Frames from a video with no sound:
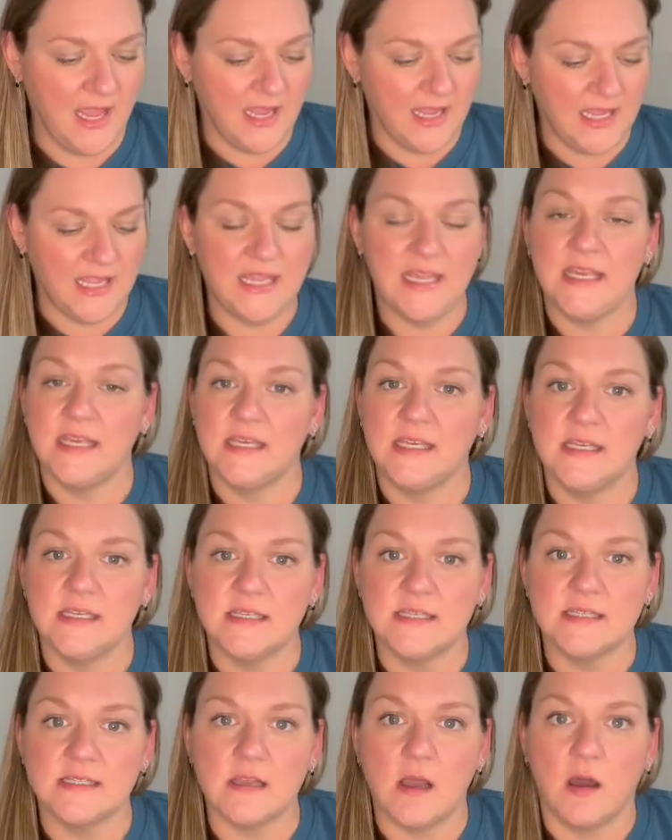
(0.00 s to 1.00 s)
He
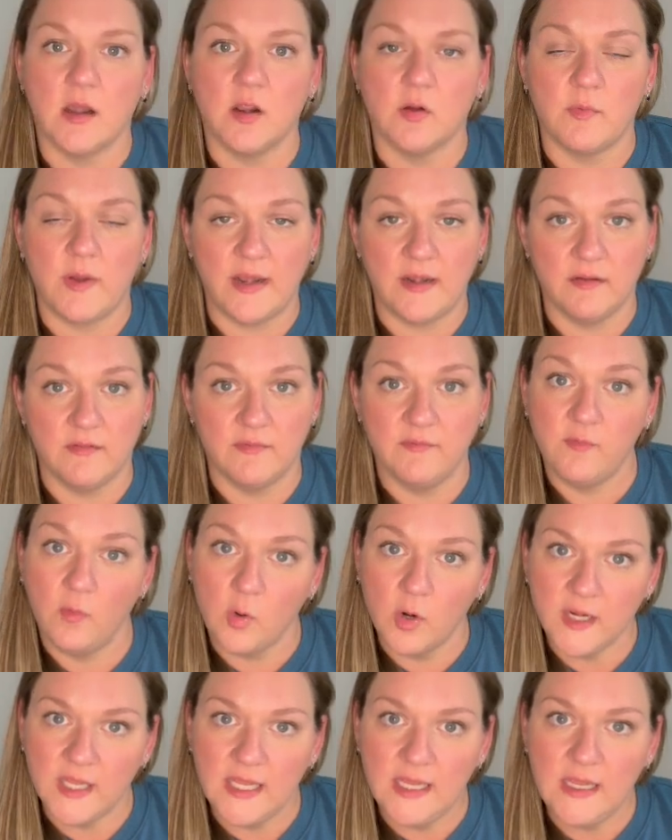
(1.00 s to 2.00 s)
is on a rate of
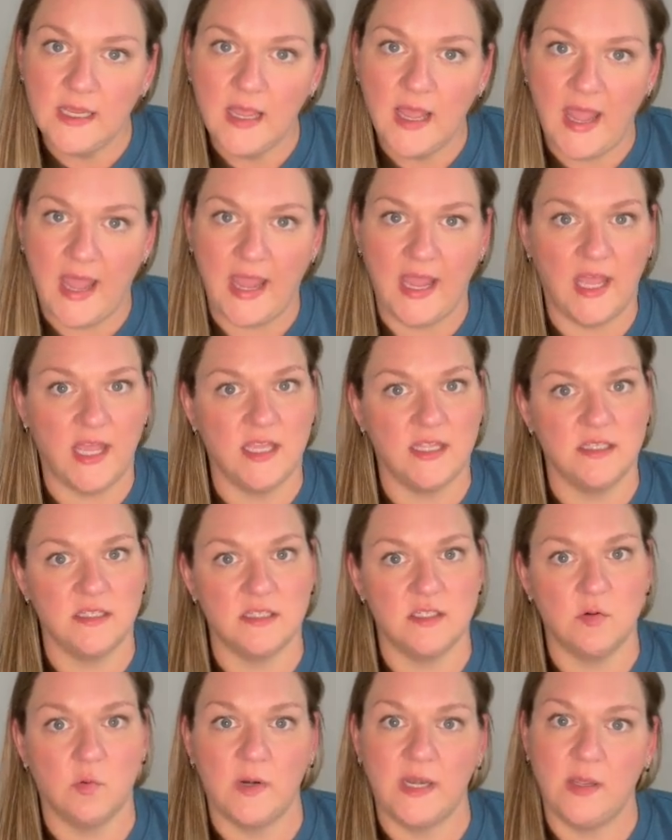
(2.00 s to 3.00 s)
40
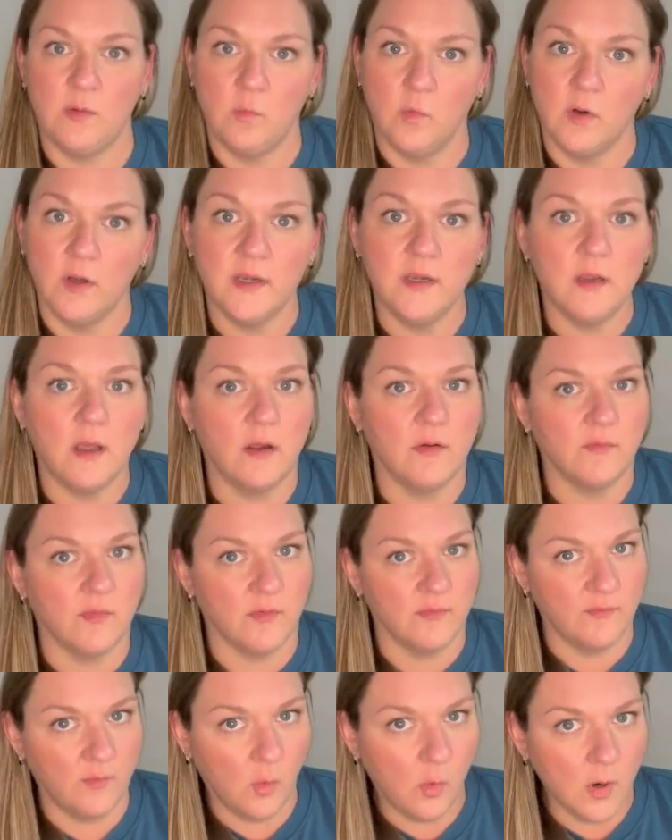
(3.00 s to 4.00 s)
and
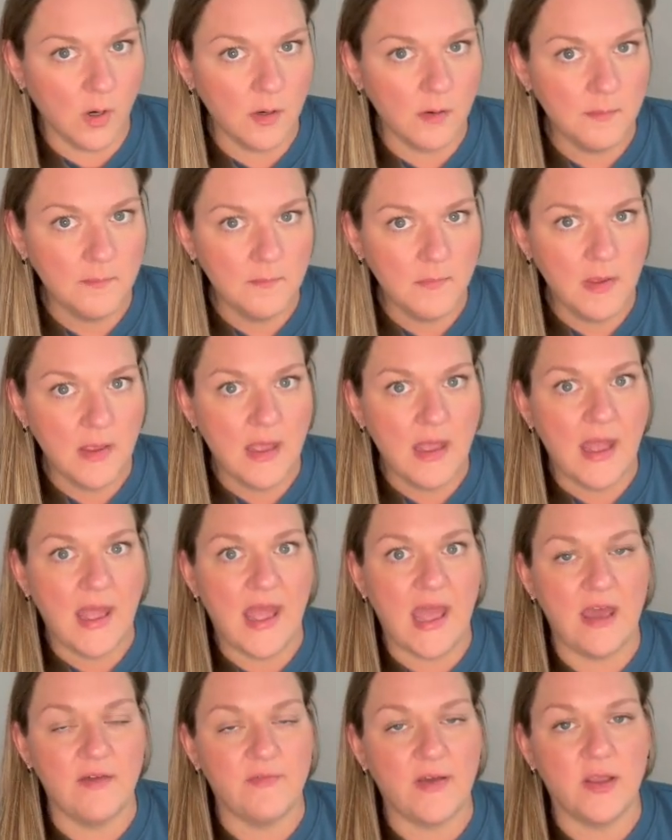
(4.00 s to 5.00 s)
21/4.
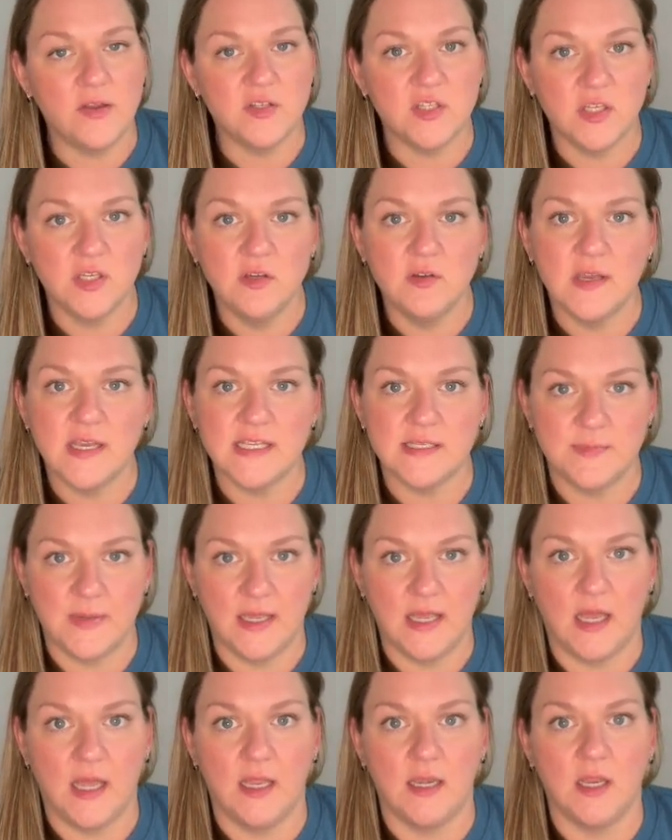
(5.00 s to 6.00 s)
FiO2 has
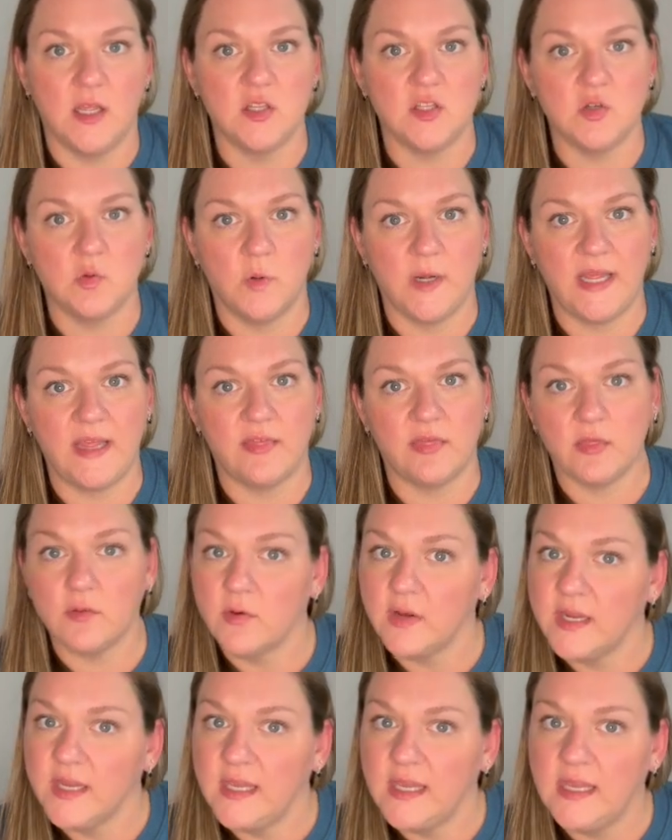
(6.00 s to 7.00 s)
been
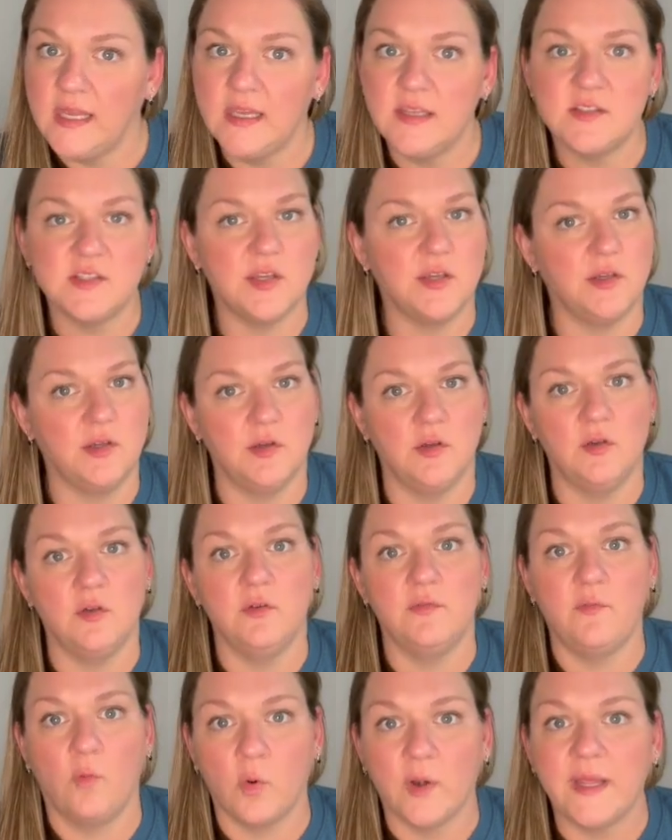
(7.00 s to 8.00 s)
23
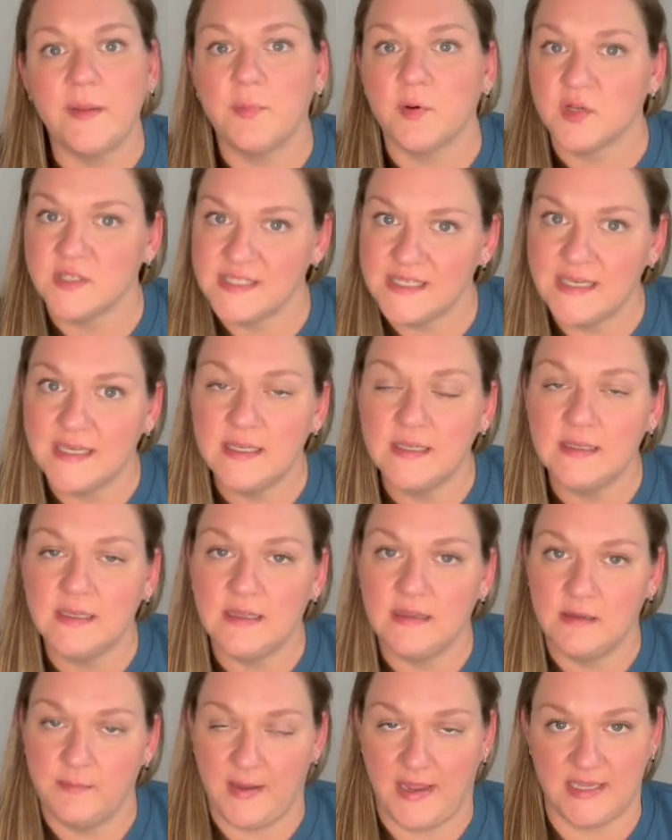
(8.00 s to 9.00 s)
to 40%
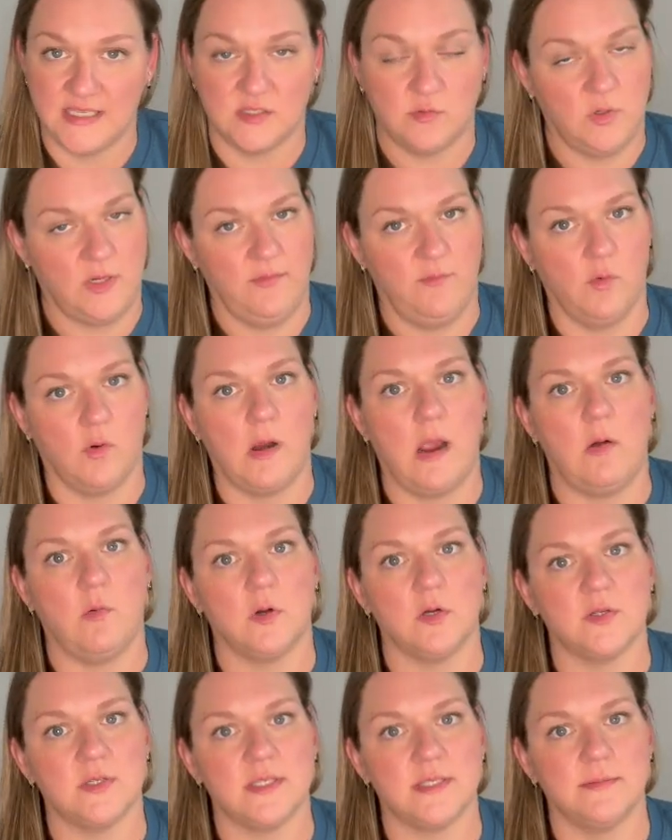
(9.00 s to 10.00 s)
in the past 24
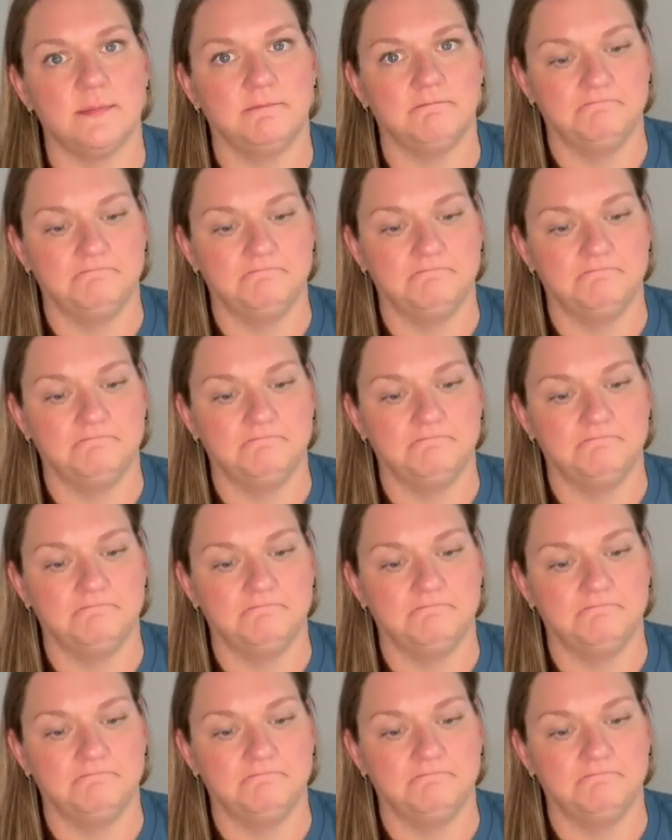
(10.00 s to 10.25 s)
hours.